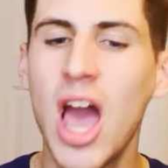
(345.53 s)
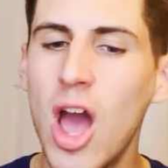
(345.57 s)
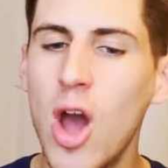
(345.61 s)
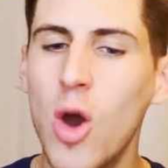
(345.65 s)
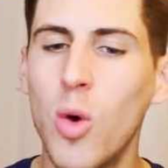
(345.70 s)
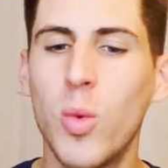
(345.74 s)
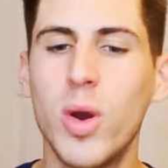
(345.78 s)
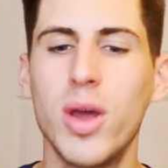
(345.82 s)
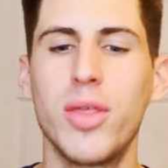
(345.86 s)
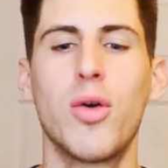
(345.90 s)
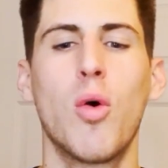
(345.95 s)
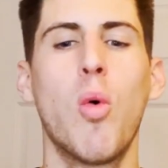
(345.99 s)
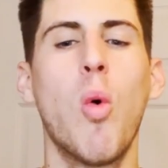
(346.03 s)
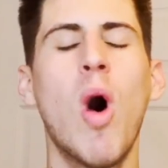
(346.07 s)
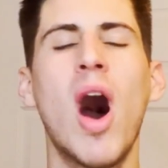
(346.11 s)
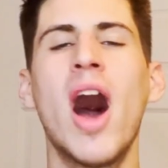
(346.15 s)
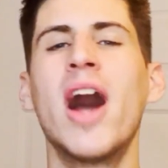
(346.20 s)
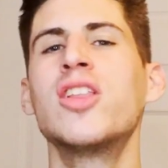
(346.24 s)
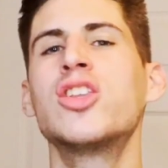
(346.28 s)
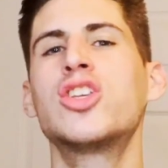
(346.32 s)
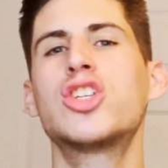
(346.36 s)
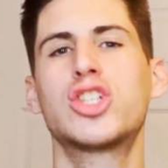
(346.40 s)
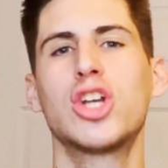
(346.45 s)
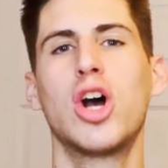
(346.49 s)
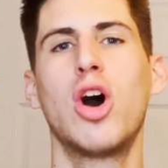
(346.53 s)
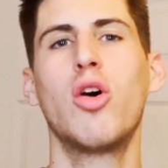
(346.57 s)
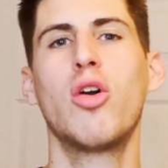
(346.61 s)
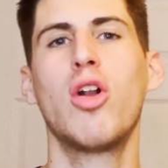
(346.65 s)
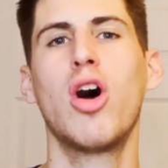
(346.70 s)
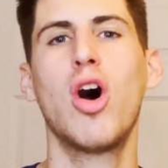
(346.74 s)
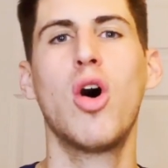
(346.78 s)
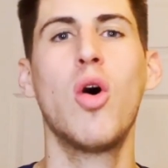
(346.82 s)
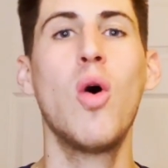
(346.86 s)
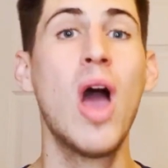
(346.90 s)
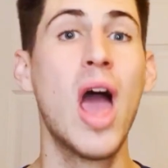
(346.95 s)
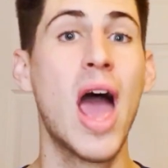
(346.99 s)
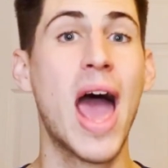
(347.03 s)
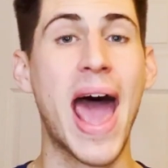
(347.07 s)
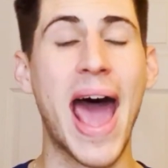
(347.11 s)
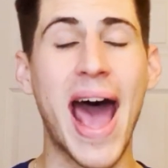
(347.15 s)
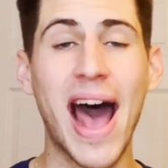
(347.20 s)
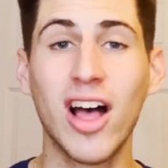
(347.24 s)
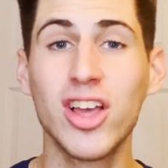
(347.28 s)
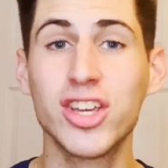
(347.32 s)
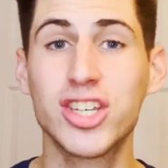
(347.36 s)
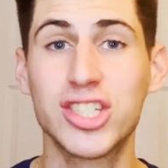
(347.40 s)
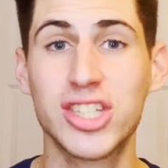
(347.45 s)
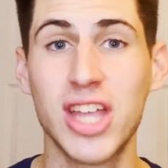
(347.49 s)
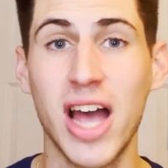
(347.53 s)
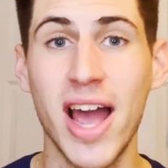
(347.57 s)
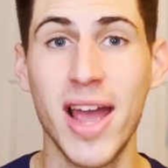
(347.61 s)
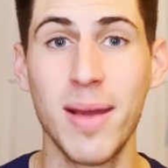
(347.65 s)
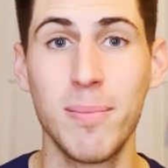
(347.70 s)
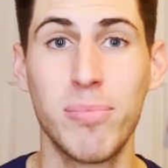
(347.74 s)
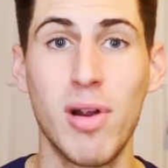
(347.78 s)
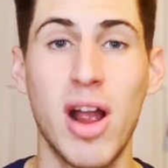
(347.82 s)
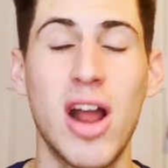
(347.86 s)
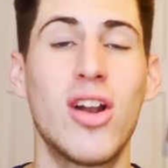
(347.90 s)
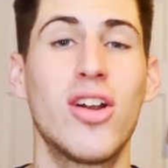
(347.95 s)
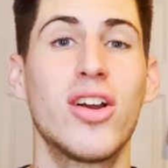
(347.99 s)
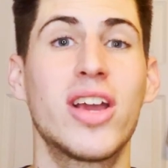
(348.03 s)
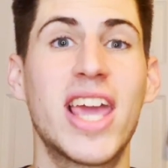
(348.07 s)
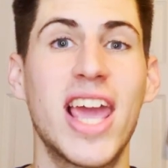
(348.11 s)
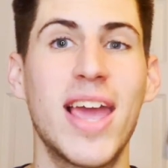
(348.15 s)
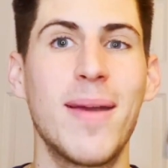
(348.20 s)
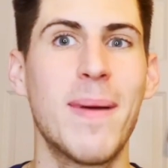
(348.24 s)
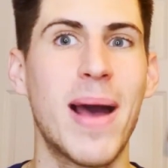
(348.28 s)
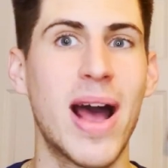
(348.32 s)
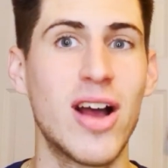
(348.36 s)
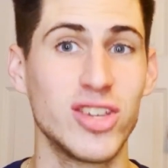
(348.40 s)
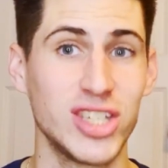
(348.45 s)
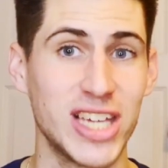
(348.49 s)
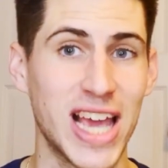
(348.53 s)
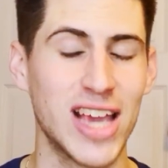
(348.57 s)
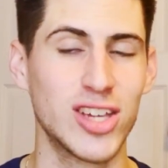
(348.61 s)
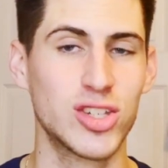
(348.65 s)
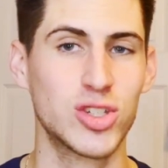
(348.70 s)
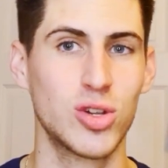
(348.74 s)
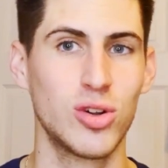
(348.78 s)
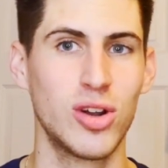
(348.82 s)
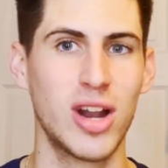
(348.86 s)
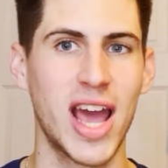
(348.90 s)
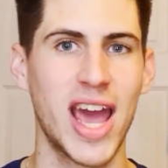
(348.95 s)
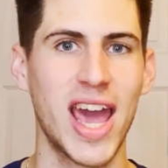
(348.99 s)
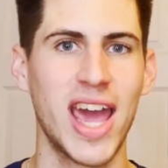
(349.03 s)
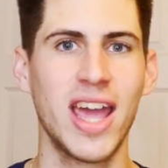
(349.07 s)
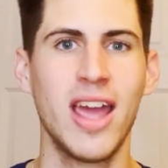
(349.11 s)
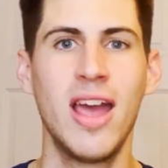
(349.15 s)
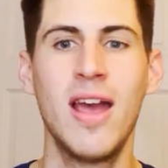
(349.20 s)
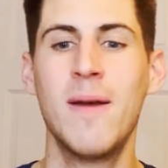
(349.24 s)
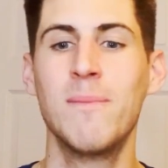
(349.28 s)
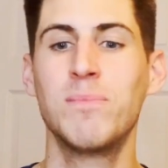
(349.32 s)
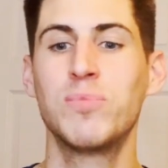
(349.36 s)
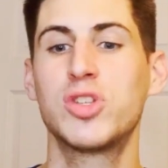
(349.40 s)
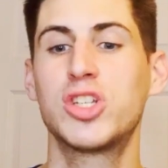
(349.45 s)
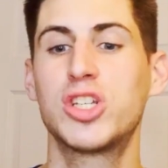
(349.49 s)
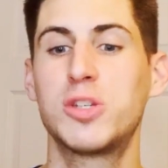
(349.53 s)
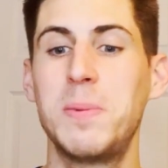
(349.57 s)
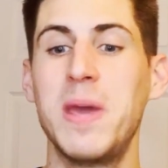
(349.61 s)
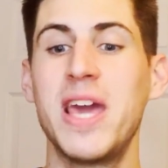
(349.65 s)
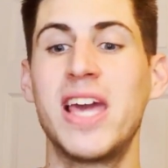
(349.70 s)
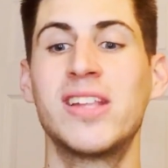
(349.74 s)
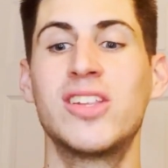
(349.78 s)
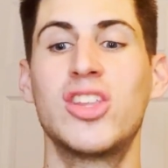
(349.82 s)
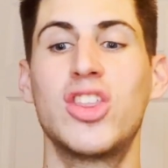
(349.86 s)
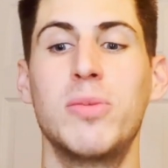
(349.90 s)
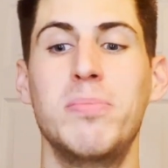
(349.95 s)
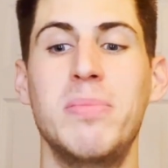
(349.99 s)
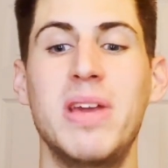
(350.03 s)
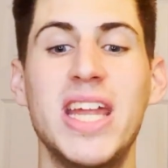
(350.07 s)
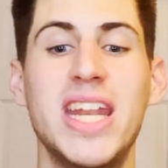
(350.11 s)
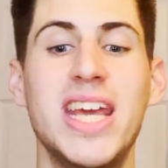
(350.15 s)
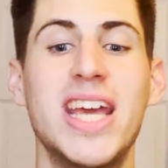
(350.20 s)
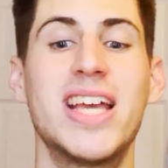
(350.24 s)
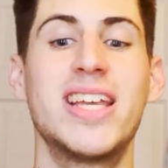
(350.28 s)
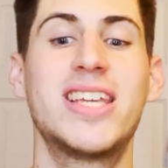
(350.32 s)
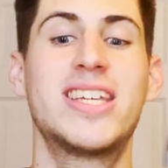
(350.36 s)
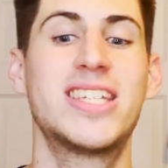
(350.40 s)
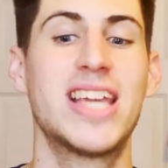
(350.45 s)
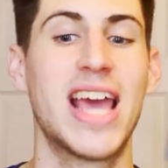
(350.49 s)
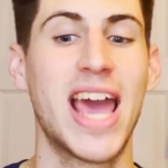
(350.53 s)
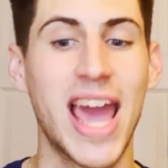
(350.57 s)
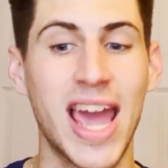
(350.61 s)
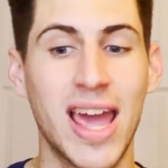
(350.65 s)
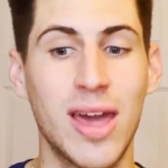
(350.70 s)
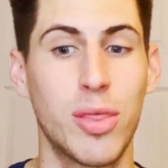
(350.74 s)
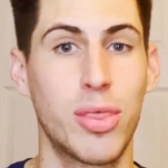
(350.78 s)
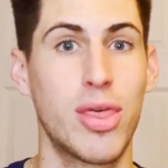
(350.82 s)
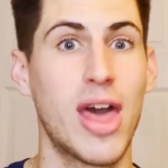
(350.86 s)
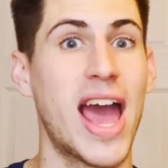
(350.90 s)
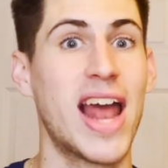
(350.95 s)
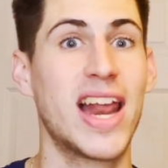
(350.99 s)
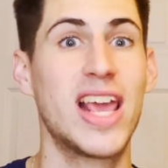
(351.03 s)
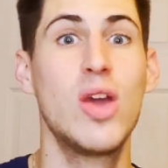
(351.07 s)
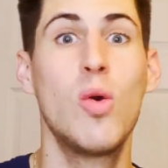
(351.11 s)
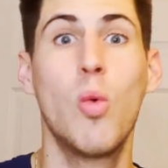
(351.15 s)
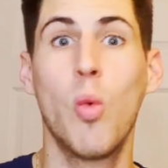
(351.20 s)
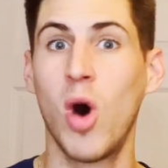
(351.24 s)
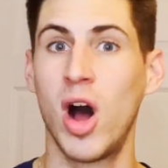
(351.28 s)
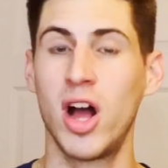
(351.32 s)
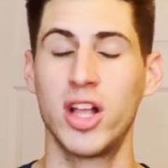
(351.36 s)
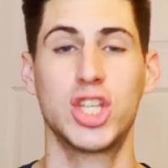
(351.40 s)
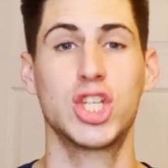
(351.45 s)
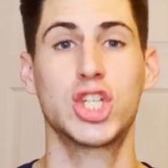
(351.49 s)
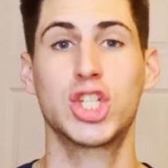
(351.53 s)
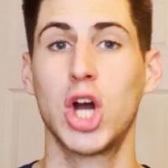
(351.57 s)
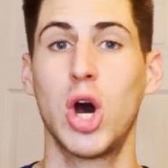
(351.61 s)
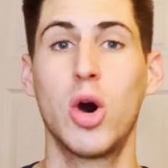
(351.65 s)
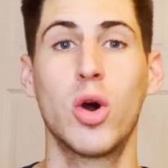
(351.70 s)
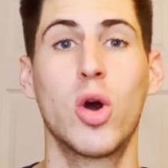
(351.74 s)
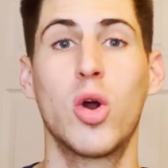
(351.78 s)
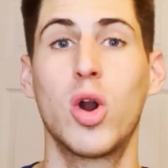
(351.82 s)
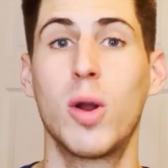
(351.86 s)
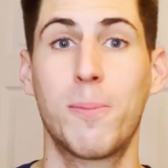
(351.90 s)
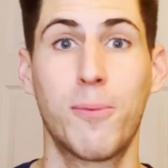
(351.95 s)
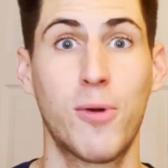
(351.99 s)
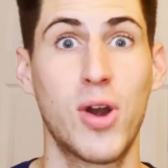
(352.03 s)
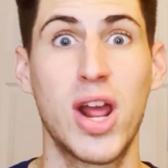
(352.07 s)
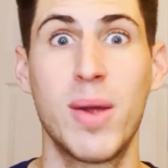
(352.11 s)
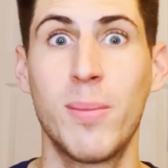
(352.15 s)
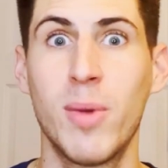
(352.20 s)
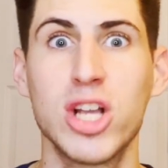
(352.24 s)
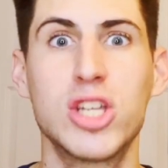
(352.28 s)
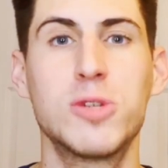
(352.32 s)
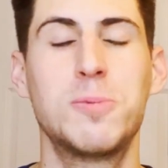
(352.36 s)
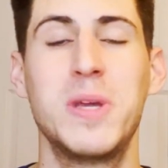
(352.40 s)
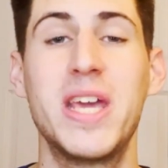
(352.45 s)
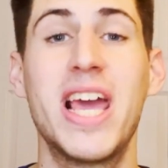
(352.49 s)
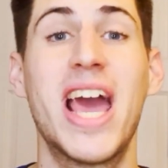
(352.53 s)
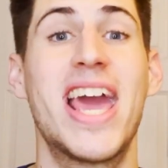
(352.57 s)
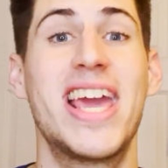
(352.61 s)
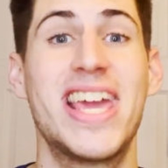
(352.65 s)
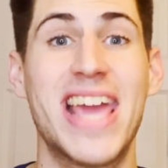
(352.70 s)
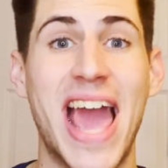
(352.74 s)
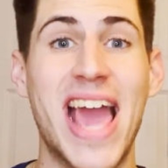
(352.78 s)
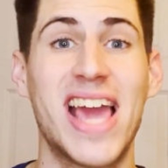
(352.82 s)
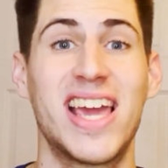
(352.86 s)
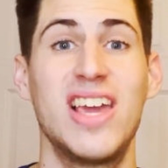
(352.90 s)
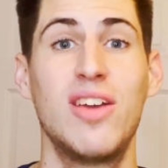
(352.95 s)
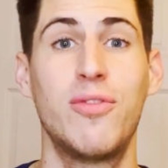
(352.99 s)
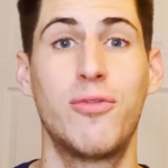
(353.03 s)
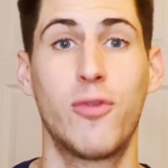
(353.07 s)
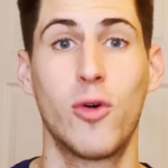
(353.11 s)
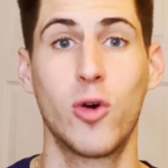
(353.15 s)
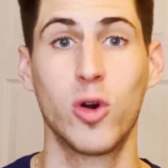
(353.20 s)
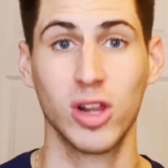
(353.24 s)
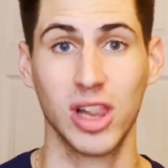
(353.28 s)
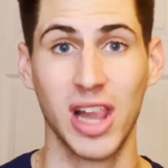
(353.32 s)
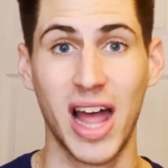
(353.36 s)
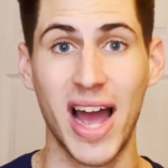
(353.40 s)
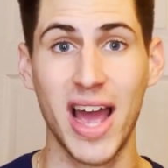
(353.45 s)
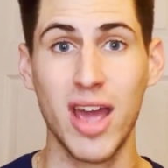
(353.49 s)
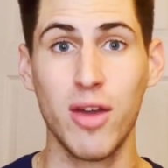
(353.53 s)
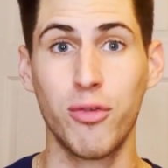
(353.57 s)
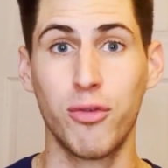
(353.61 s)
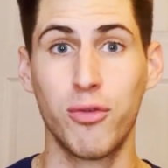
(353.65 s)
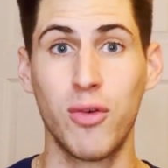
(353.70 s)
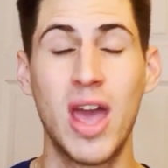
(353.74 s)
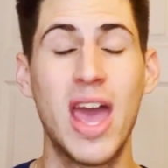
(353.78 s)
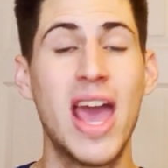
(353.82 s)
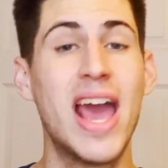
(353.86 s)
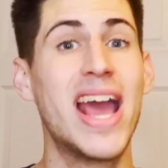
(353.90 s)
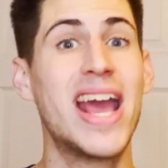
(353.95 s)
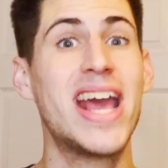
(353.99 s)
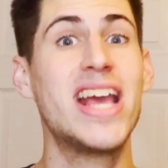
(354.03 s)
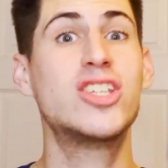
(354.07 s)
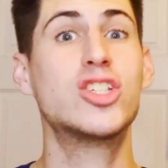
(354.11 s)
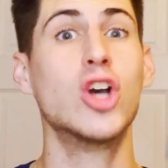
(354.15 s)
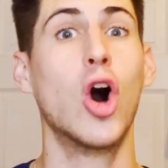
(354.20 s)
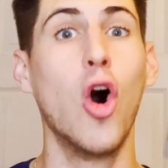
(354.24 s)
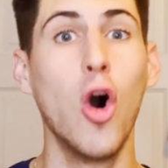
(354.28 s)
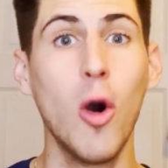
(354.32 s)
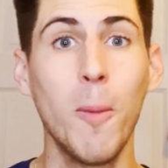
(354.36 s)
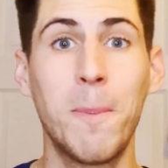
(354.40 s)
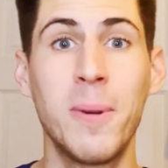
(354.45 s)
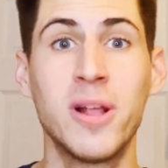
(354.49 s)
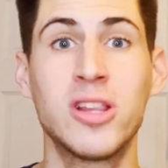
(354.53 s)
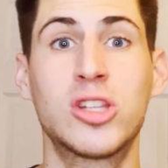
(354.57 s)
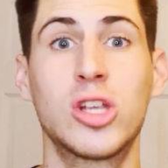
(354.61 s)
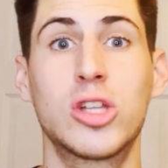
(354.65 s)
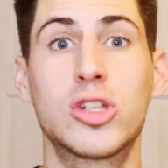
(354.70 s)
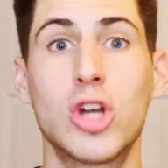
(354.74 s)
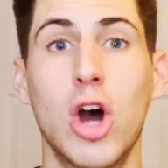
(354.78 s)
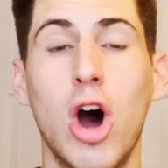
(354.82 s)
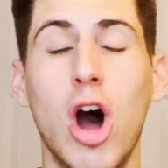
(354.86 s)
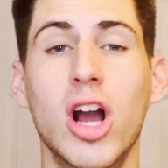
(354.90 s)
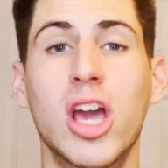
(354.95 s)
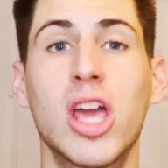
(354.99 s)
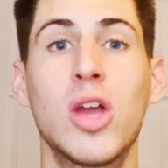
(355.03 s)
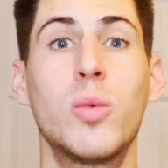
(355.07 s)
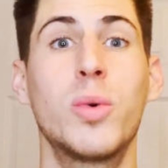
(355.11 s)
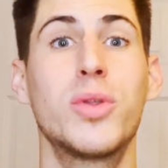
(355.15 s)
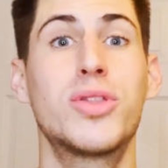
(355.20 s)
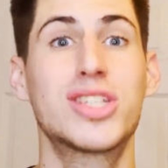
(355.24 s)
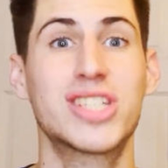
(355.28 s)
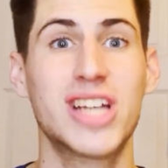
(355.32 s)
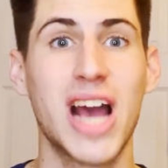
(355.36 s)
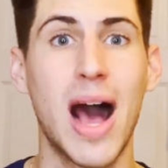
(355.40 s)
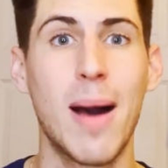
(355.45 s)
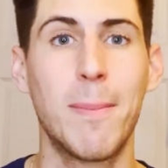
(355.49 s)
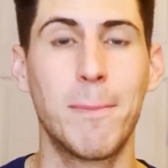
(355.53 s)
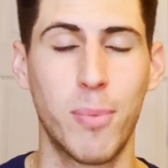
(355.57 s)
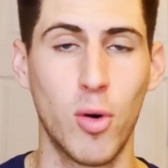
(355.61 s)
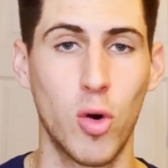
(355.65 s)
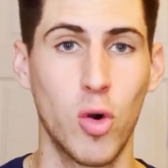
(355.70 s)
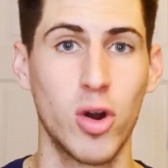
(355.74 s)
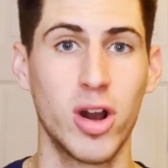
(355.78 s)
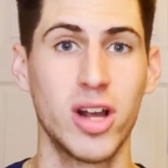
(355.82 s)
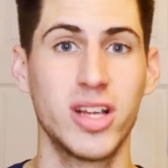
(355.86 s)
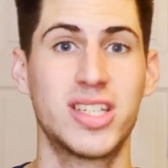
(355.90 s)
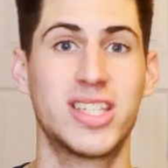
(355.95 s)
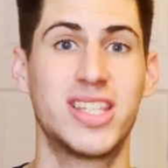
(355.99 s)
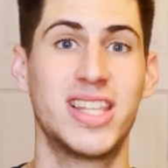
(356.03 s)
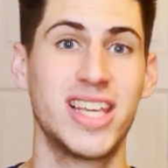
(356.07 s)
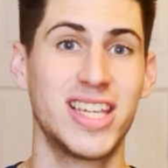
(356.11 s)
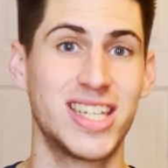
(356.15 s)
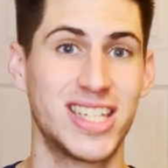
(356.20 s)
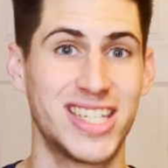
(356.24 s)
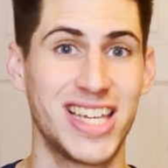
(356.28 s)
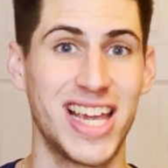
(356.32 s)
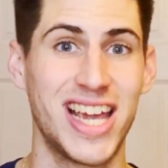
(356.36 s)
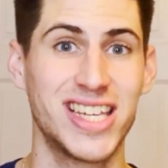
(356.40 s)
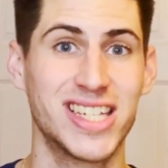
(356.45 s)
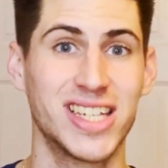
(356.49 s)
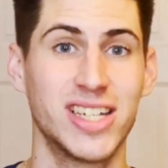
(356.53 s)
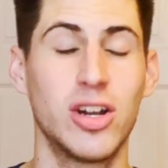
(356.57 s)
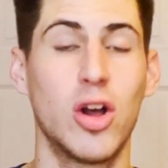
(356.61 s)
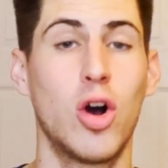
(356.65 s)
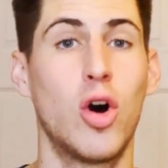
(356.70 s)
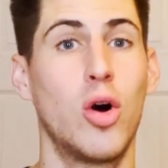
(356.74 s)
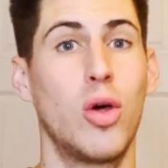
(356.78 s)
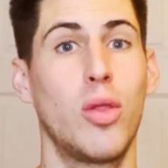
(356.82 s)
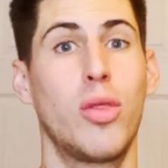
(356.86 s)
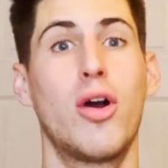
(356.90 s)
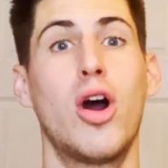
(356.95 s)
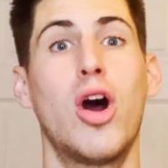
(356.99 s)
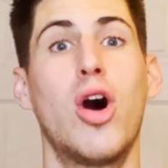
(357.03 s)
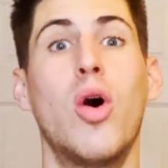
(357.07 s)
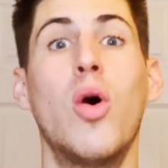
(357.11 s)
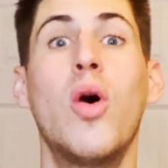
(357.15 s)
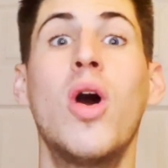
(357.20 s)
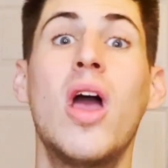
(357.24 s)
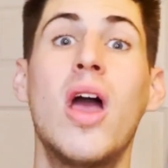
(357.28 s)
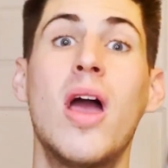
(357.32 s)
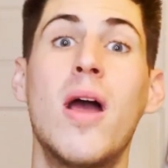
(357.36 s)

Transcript: With Juan Soto, Hal Steinbrenner came out yesterday speaking to the media saying that he wants Soto to pretty much be a Yankee for life. He's open to talking with Scott Boras this season, although